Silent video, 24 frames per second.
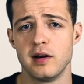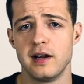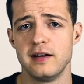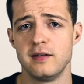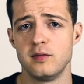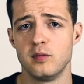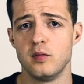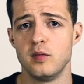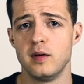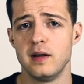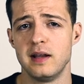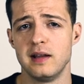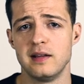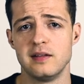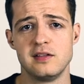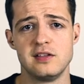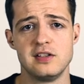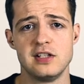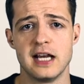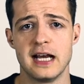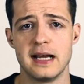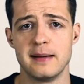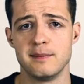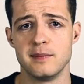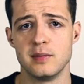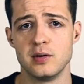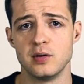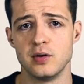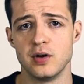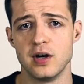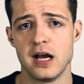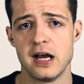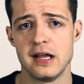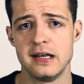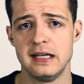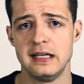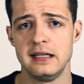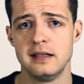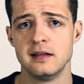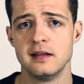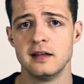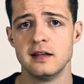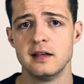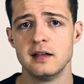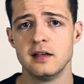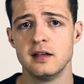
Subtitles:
bread with jam or honey,